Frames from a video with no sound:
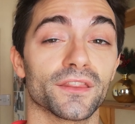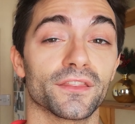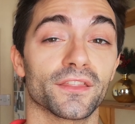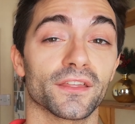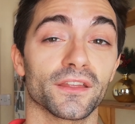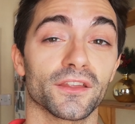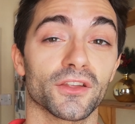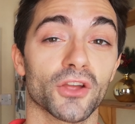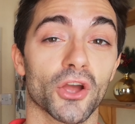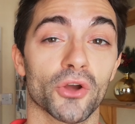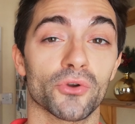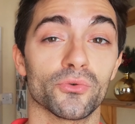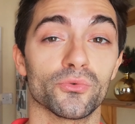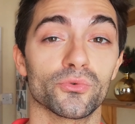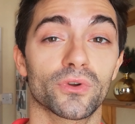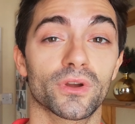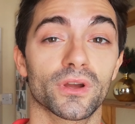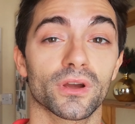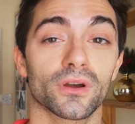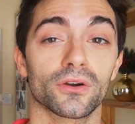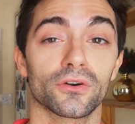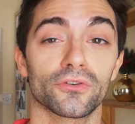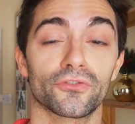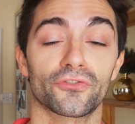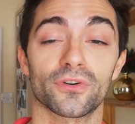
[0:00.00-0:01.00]
the
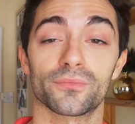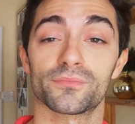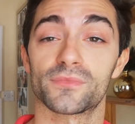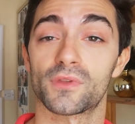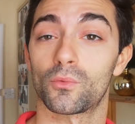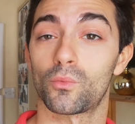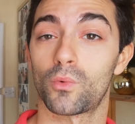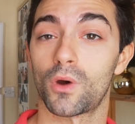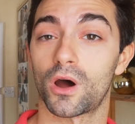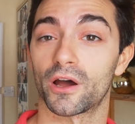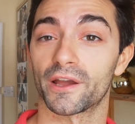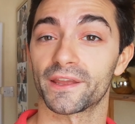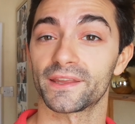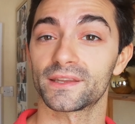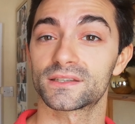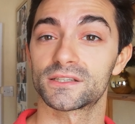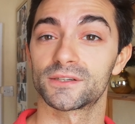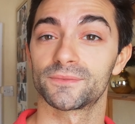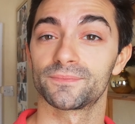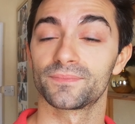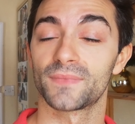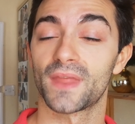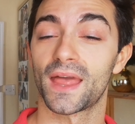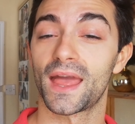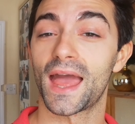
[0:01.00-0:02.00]
yolk from the white.
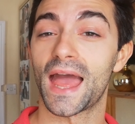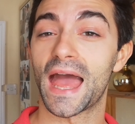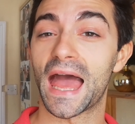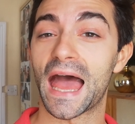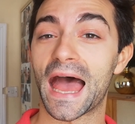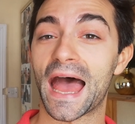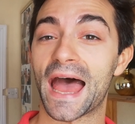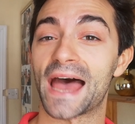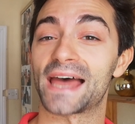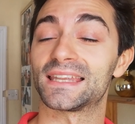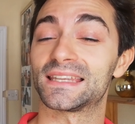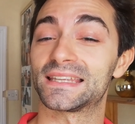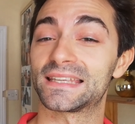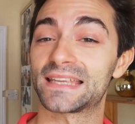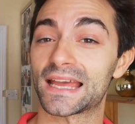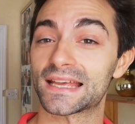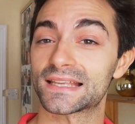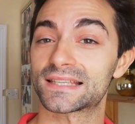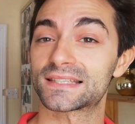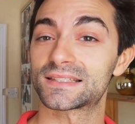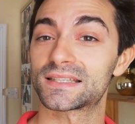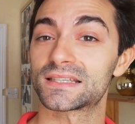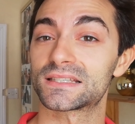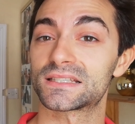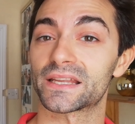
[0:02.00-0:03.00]
And
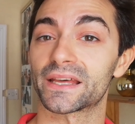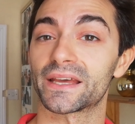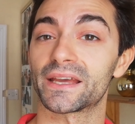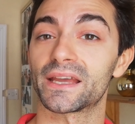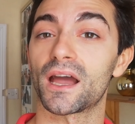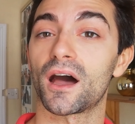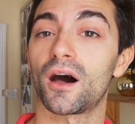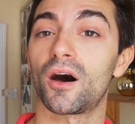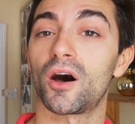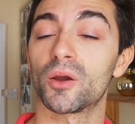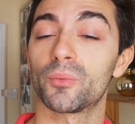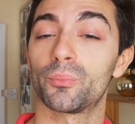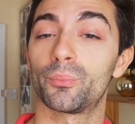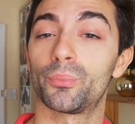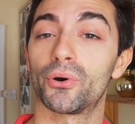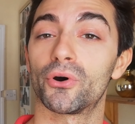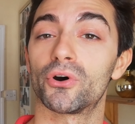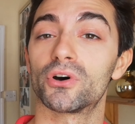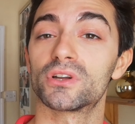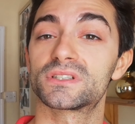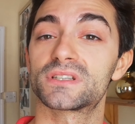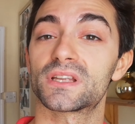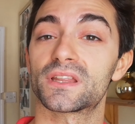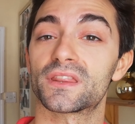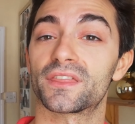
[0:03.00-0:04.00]
yesterday I put